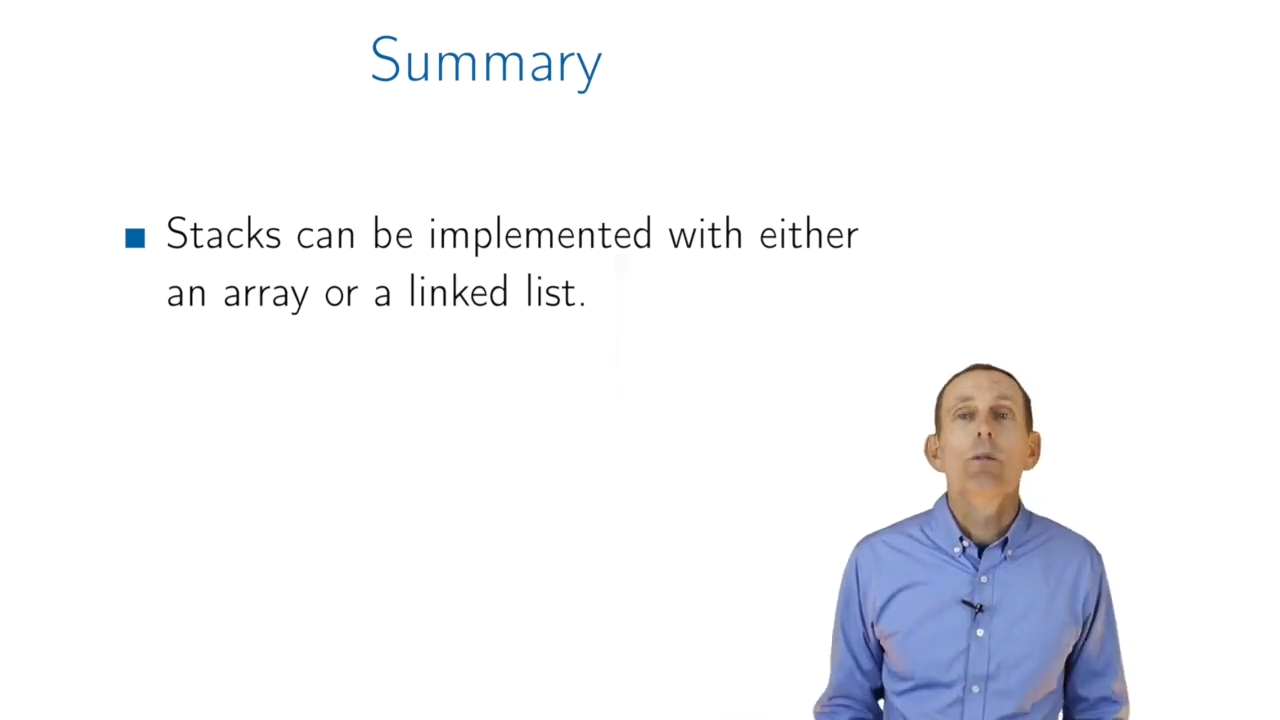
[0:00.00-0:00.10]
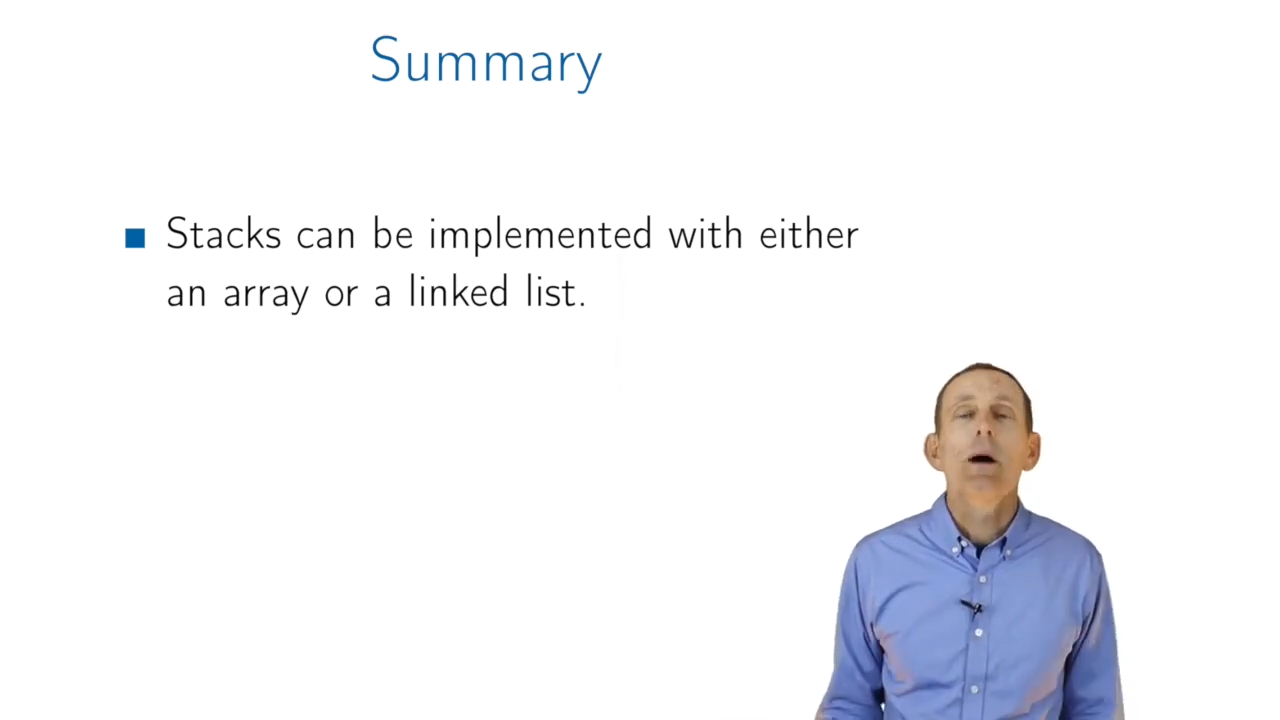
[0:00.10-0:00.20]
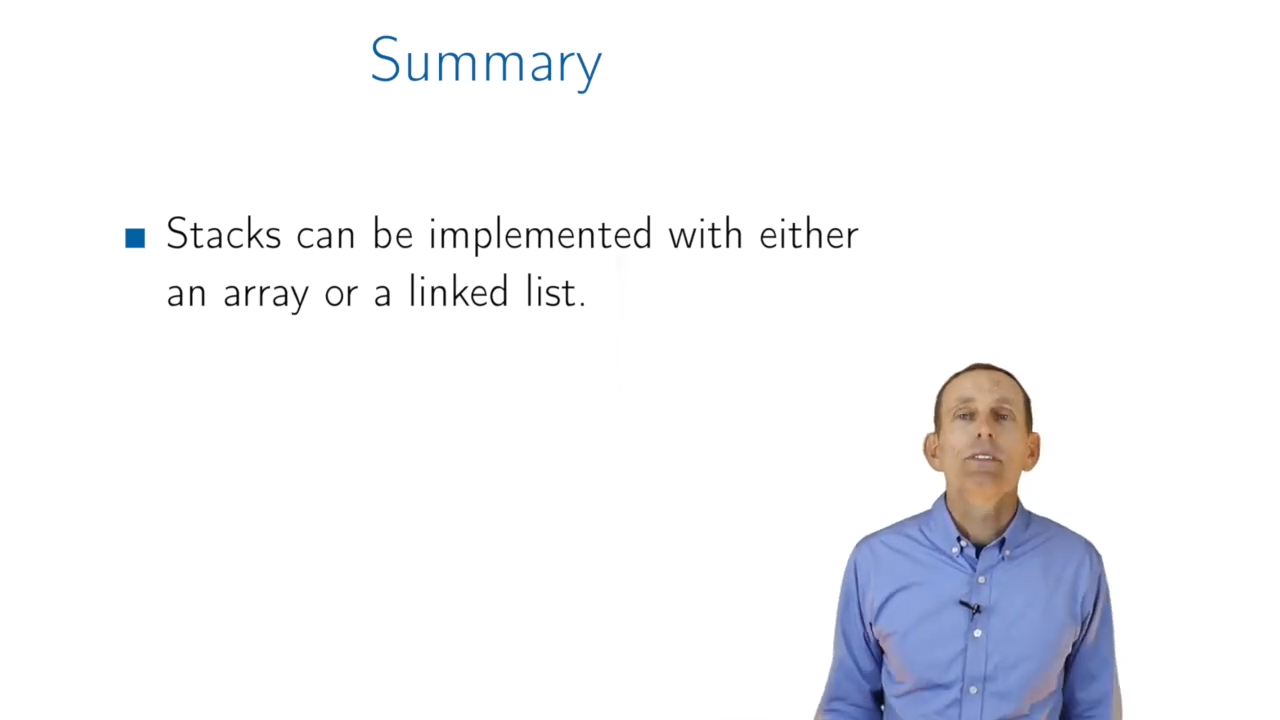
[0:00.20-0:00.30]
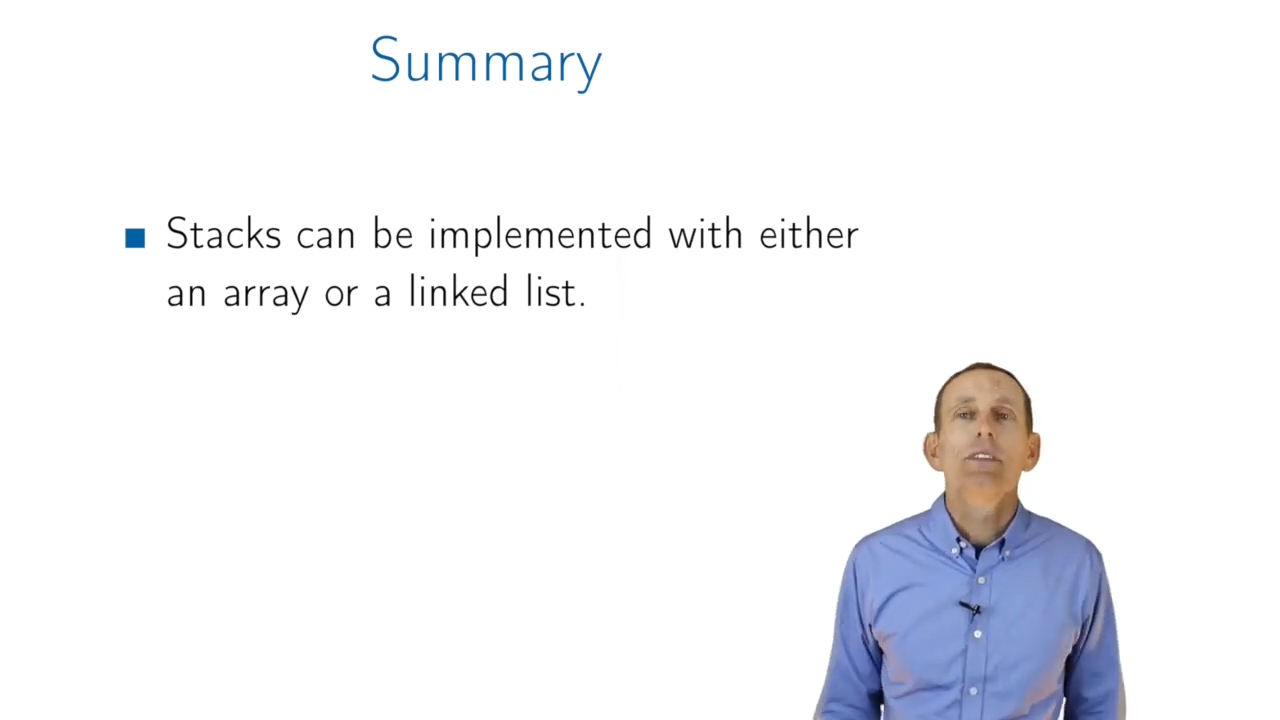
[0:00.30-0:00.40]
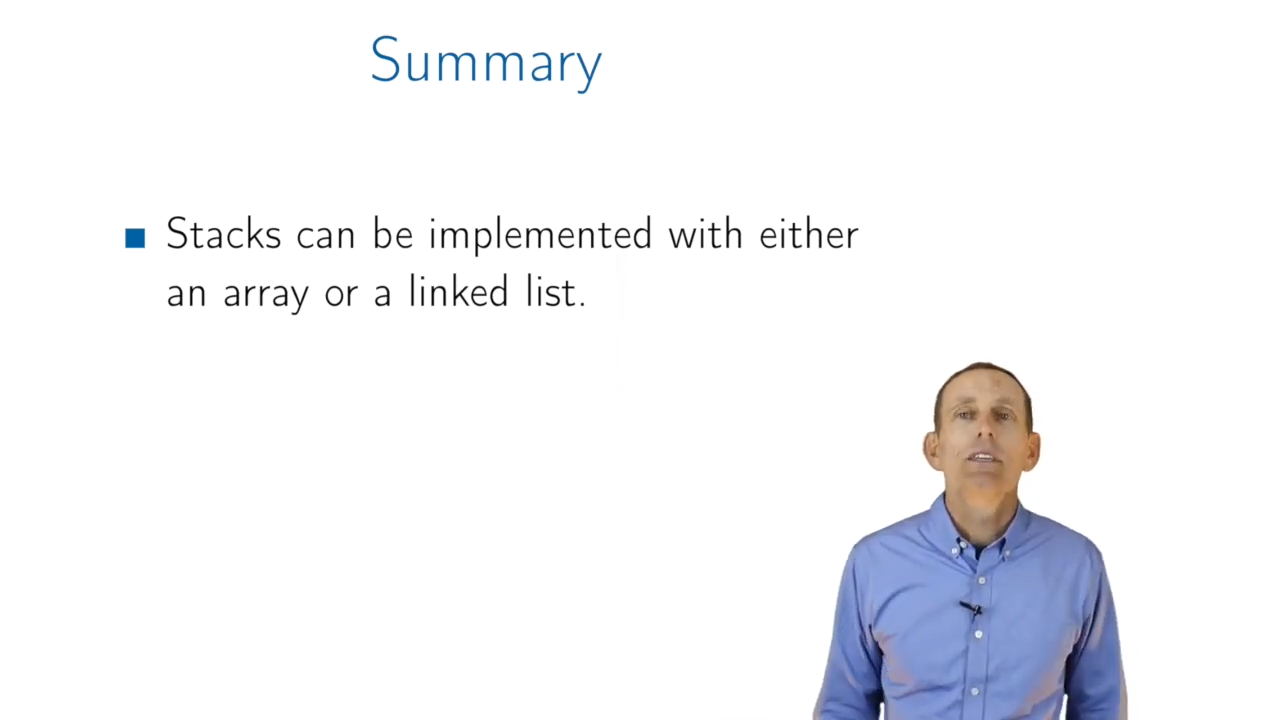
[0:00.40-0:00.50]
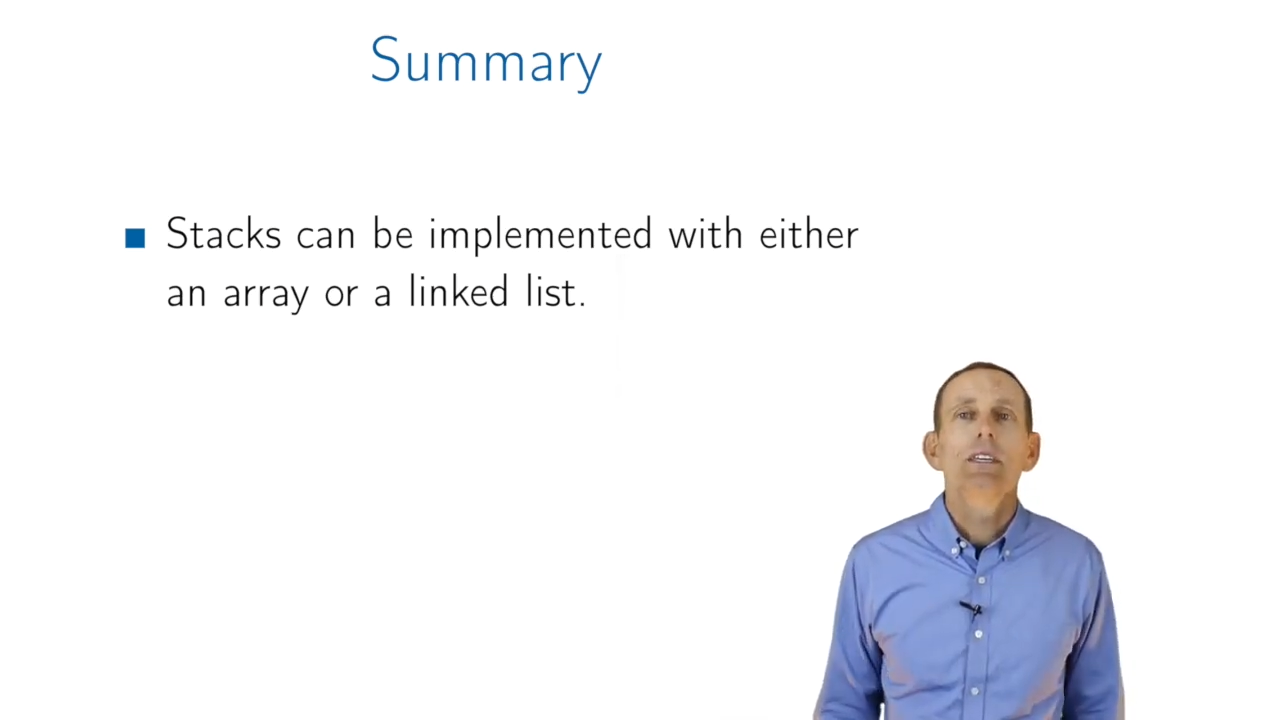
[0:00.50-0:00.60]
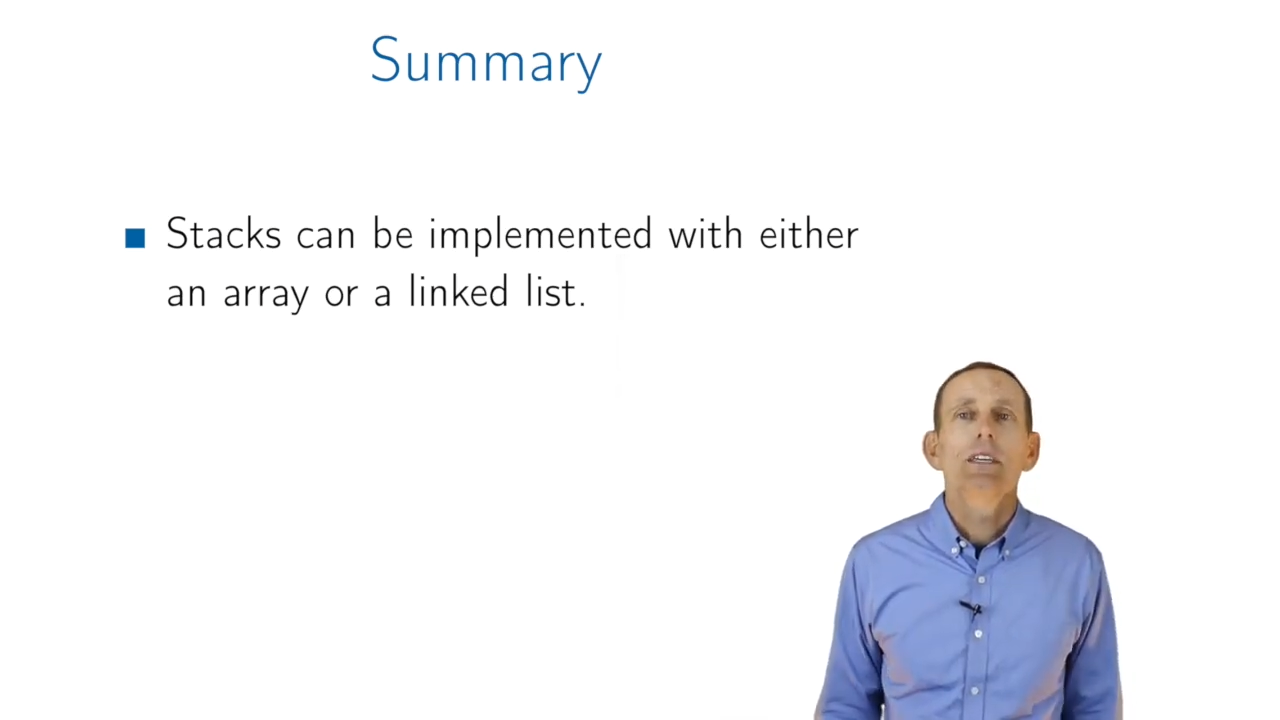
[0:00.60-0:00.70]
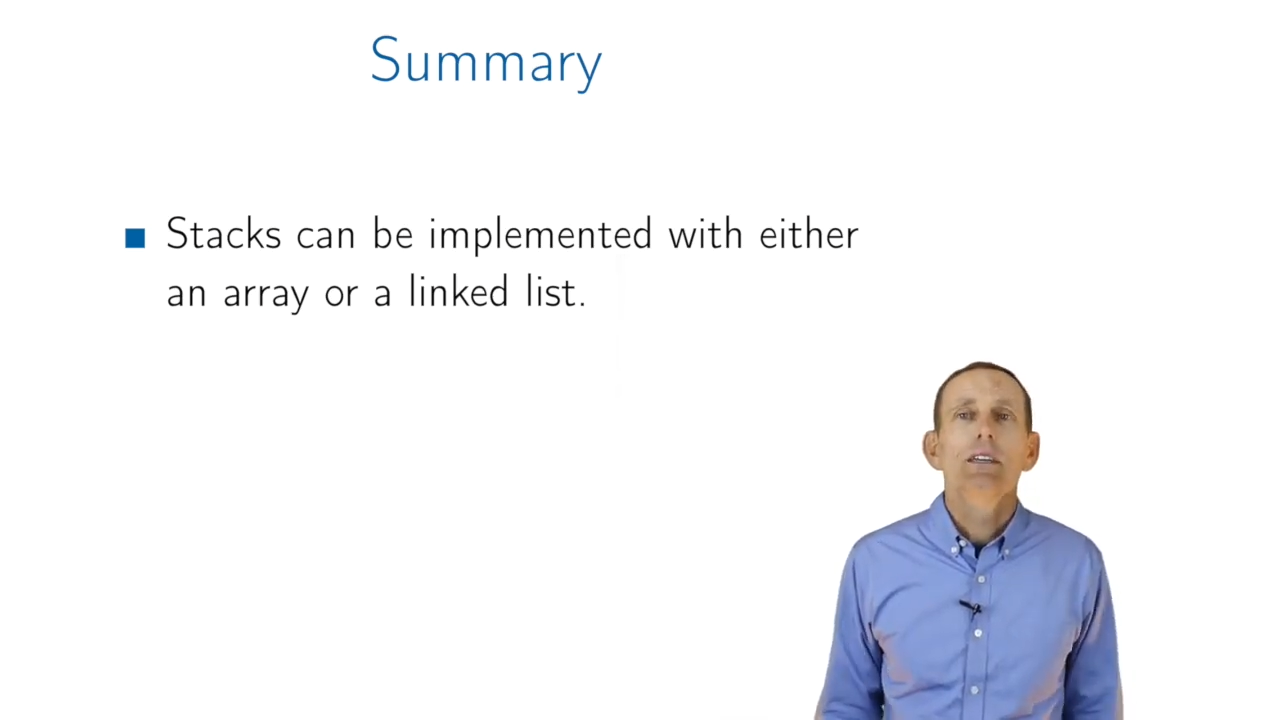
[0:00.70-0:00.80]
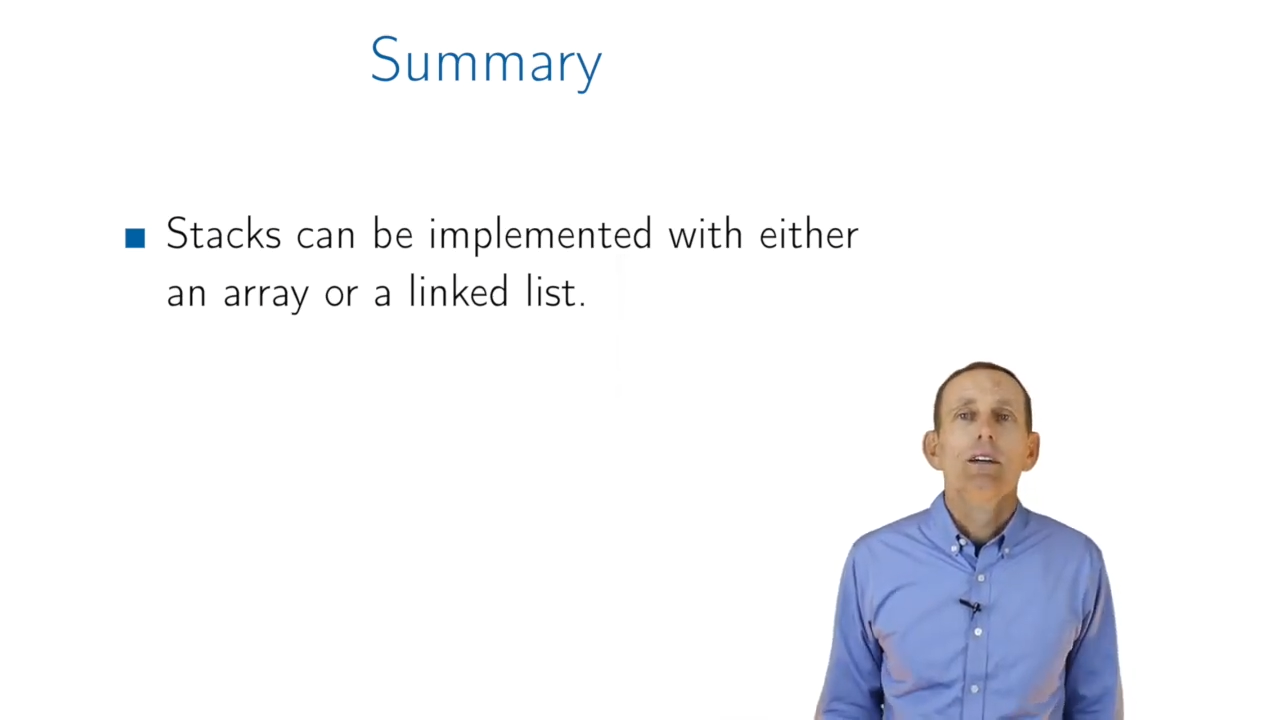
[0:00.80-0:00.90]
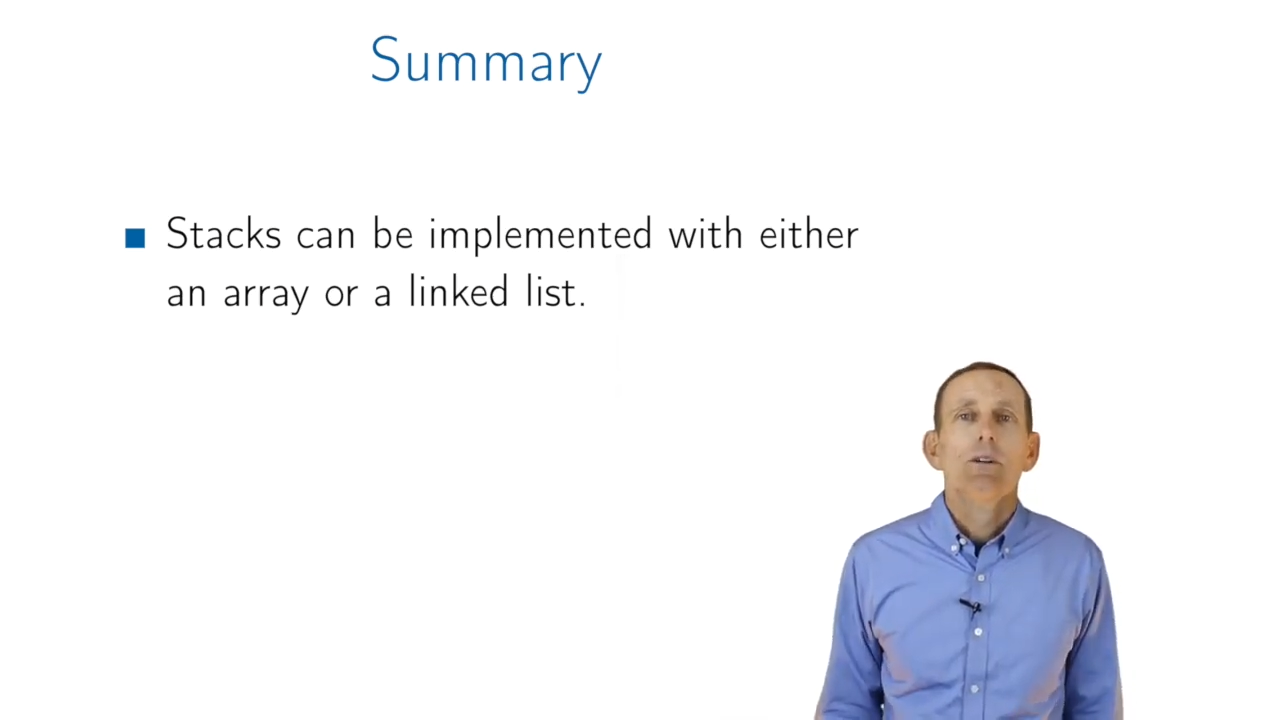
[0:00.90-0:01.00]
about
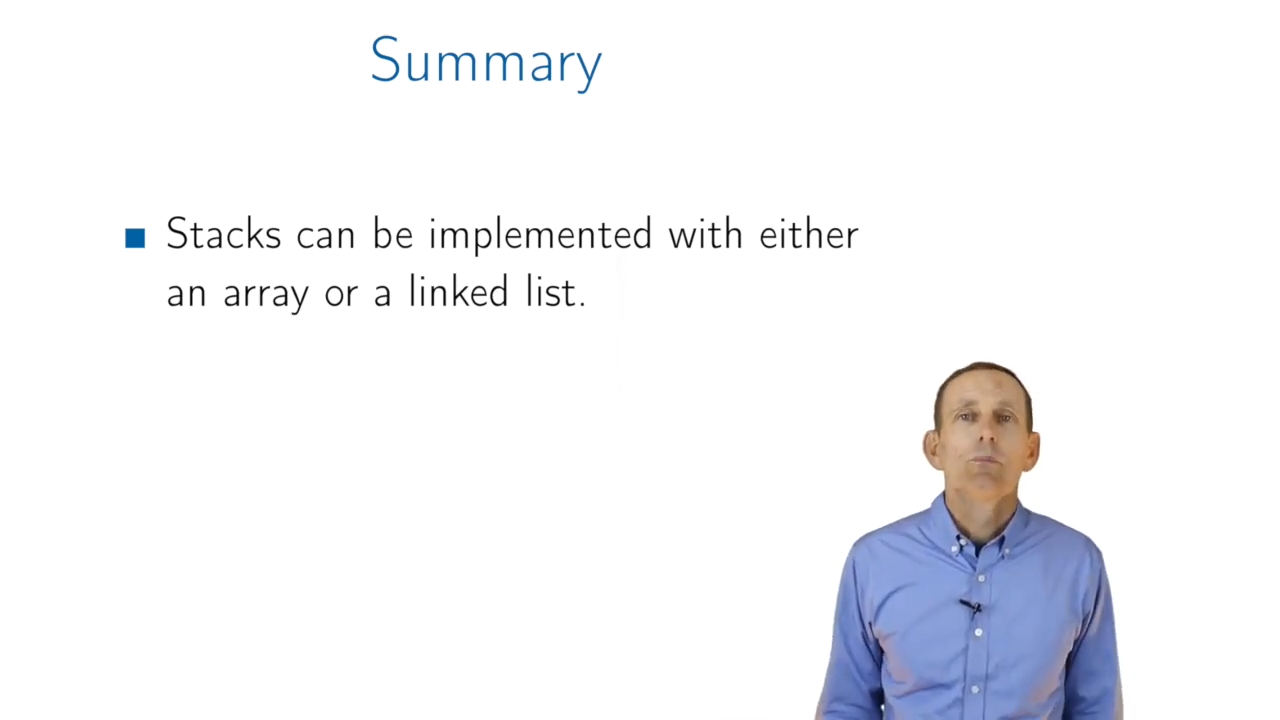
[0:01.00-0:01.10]
the